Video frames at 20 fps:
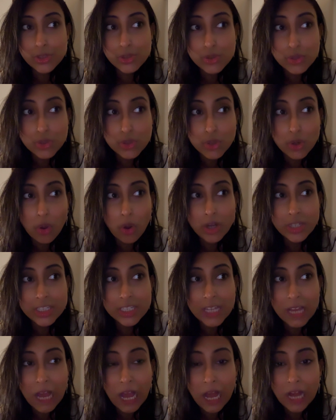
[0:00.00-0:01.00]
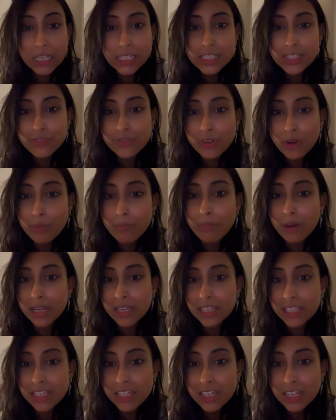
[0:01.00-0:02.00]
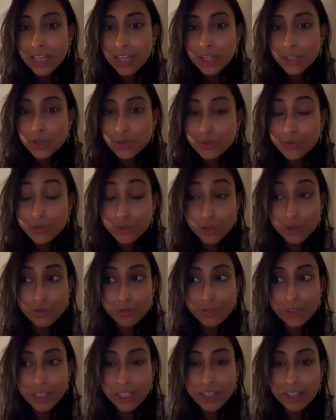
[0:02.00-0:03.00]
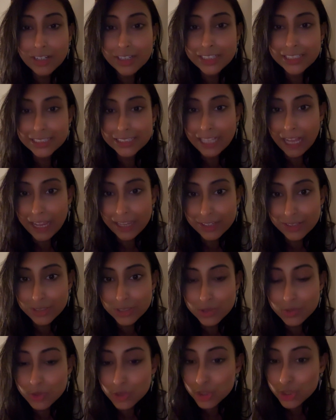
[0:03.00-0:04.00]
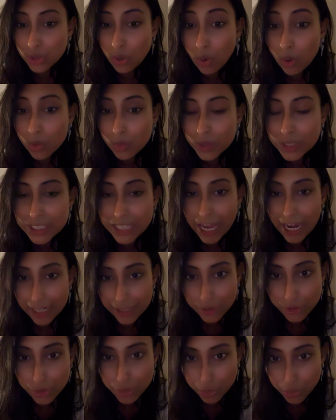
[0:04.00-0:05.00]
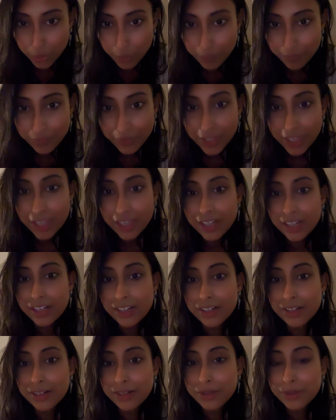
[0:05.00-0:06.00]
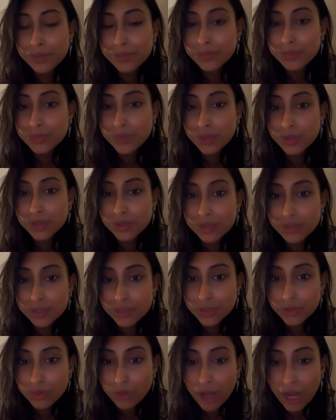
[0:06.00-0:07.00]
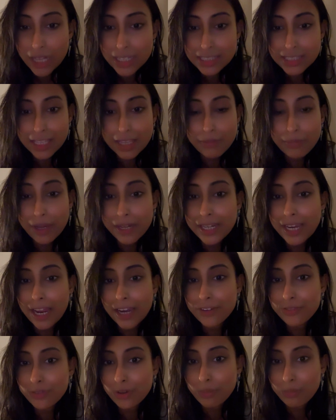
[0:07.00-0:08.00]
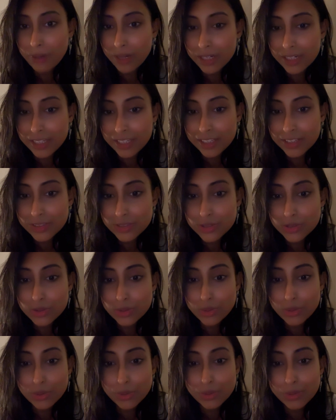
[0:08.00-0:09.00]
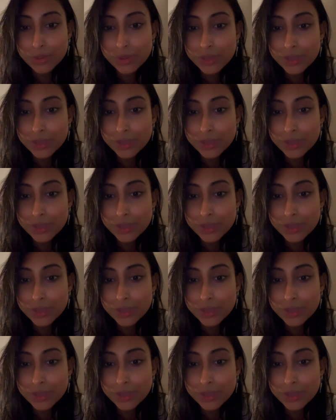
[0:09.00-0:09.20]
to not ask for money to fulfill her desires, which she always had to do, asking my dad for money. So